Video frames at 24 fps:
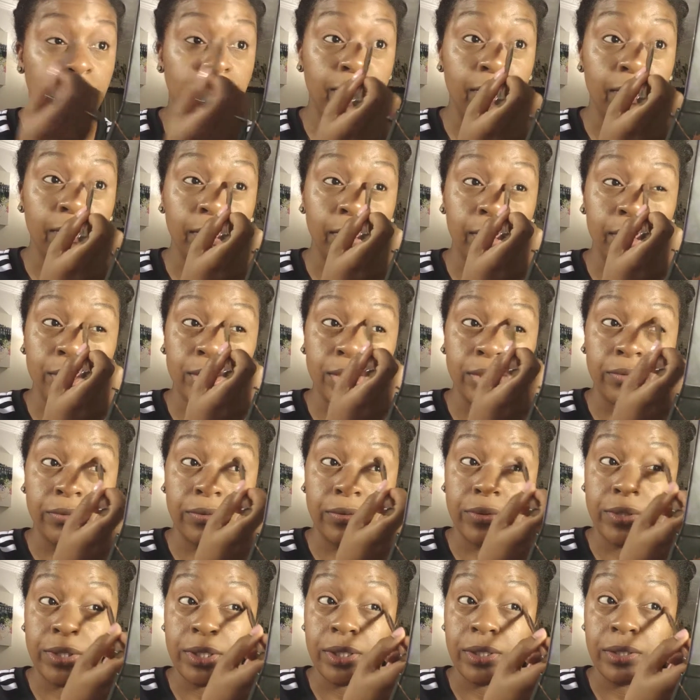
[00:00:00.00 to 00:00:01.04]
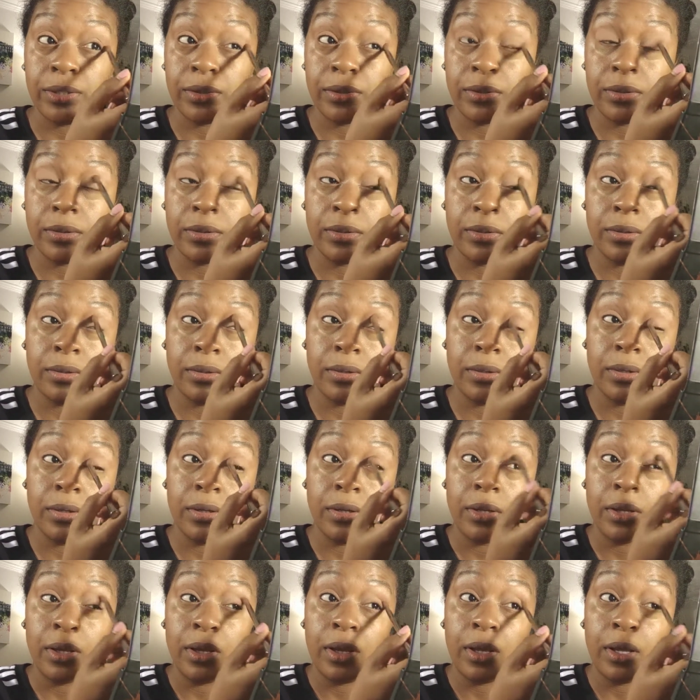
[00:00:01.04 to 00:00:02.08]
foundation routine.
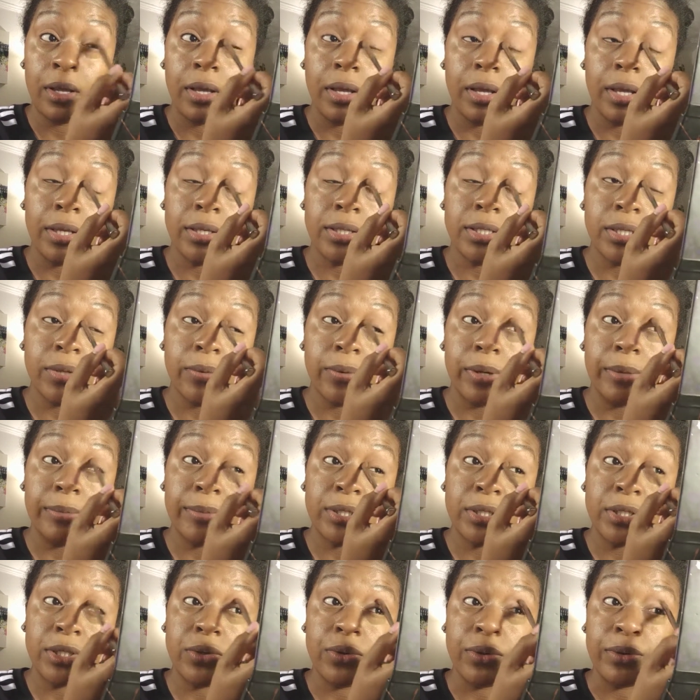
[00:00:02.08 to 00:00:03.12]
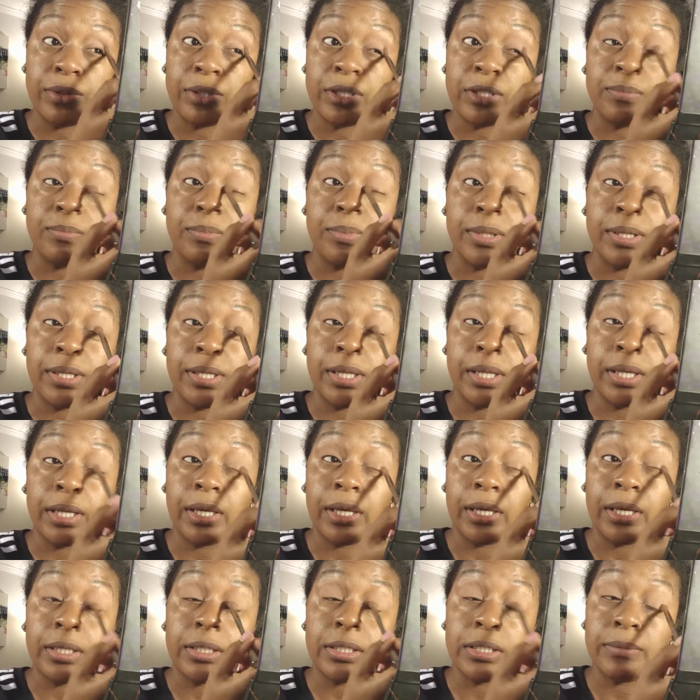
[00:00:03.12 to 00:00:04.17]
And so what I'm just doing is blending
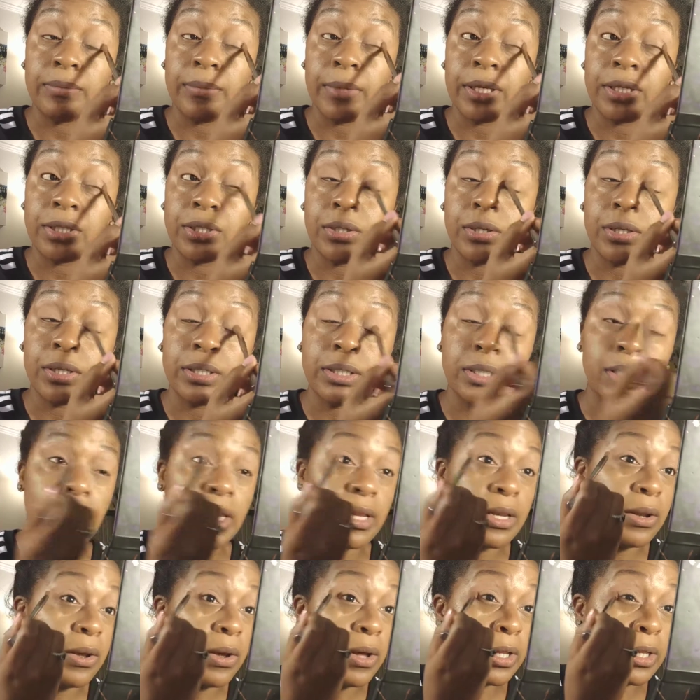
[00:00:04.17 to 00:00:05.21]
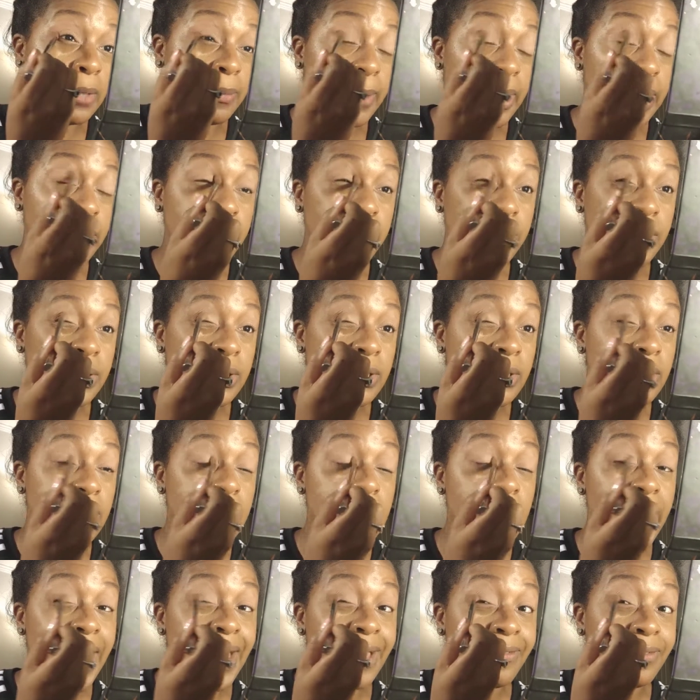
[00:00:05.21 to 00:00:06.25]
it to make sure it's in all of my creases.
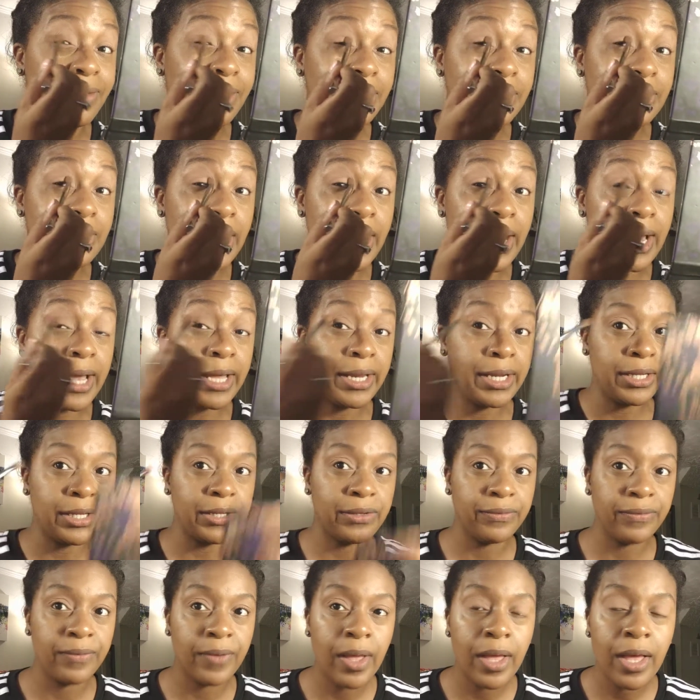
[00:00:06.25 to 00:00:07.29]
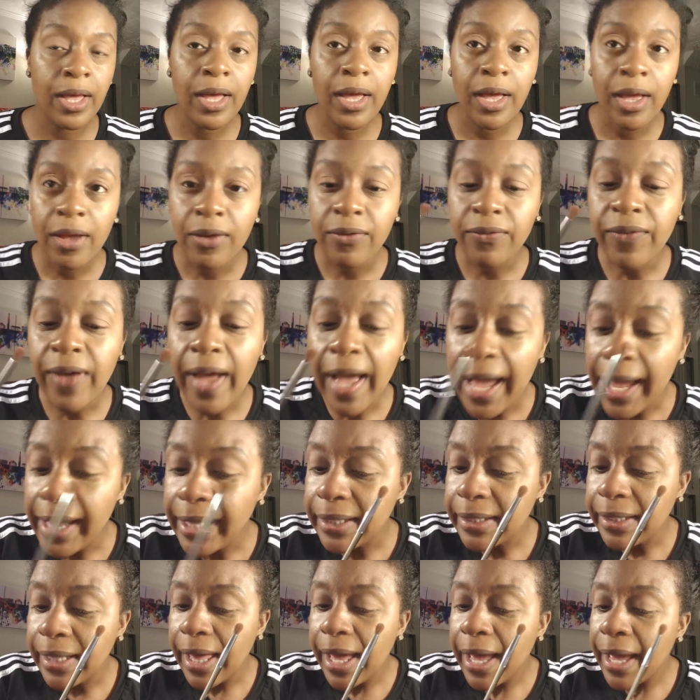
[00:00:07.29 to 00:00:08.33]
I have a lot of
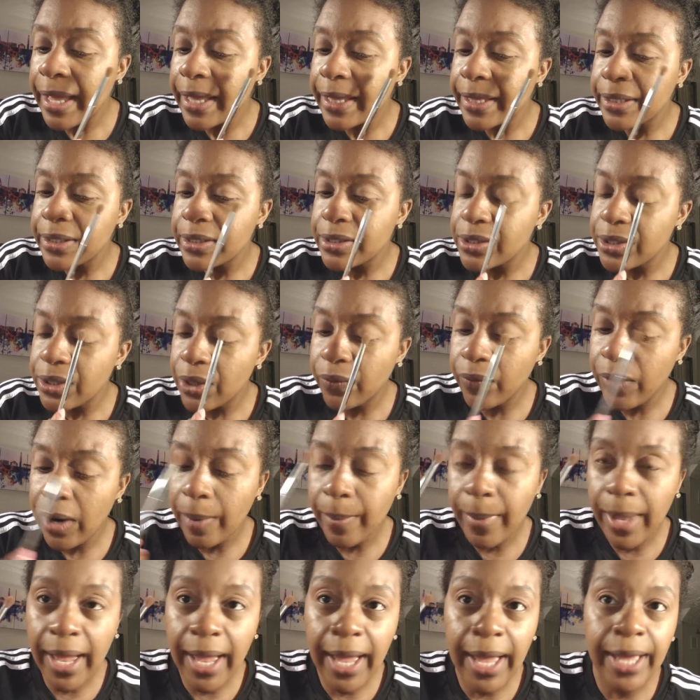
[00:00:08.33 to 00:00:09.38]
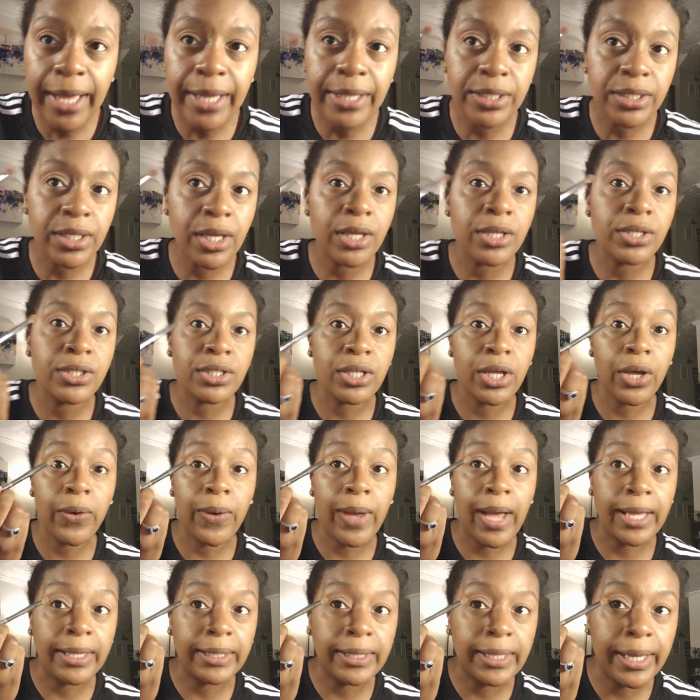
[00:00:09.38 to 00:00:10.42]
fine lines around my eyes, so
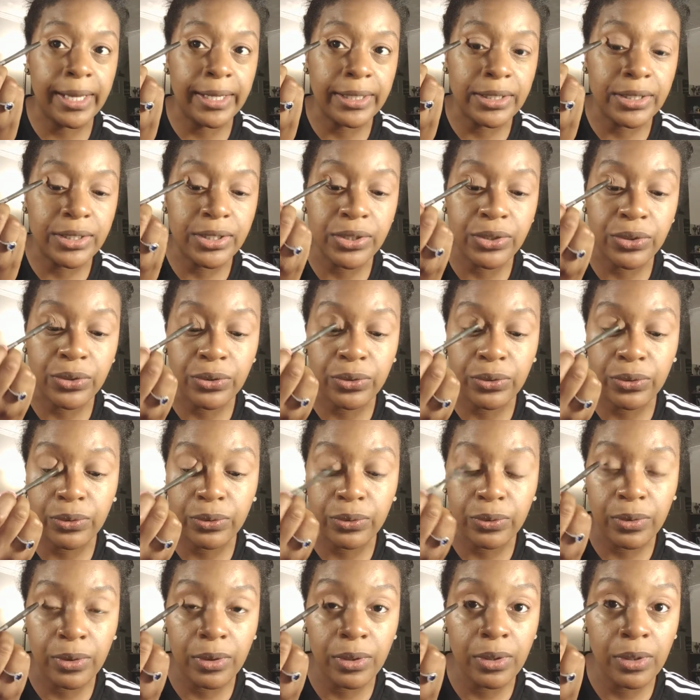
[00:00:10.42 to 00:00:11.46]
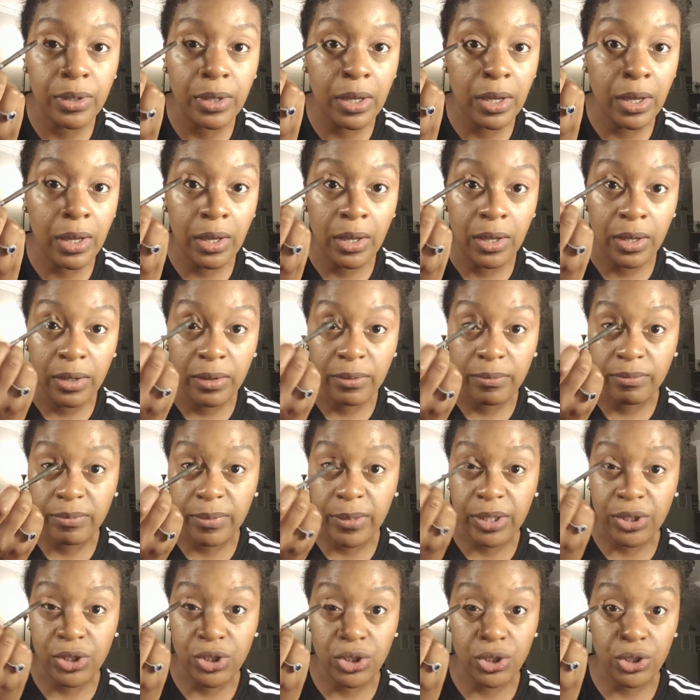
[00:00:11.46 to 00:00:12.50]
I like to
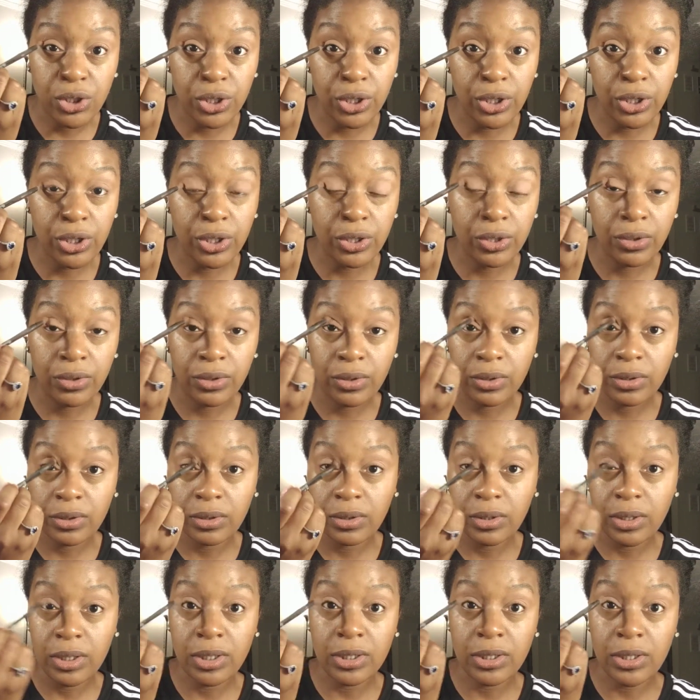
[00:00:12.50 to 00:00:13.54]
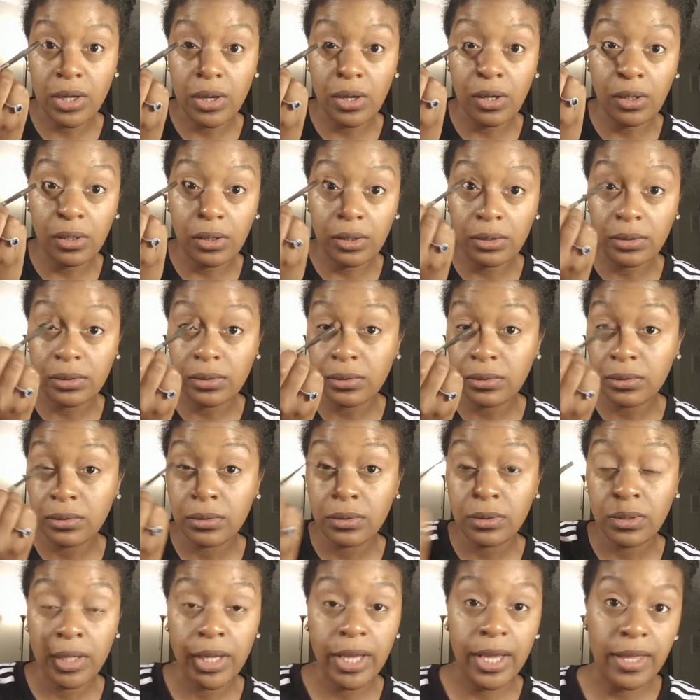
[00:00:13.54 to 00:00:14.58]
make sure it's all
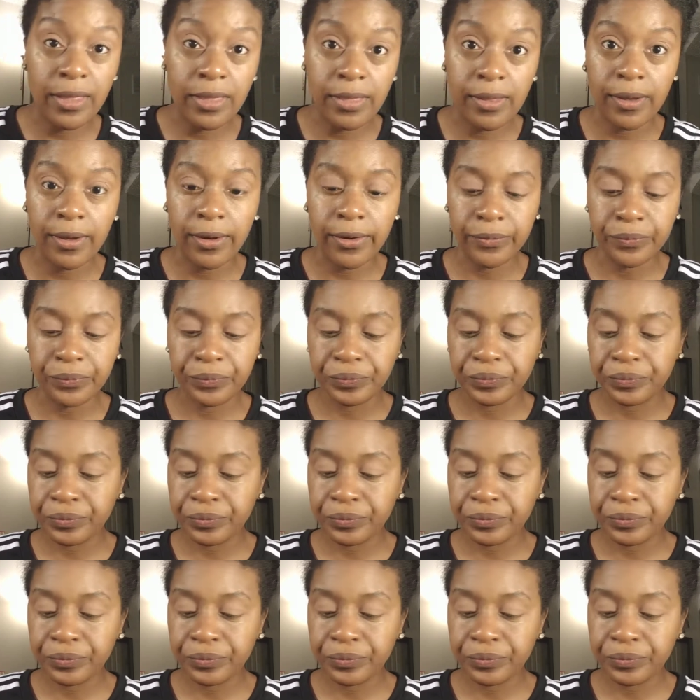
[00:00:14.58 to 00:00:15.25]
in there.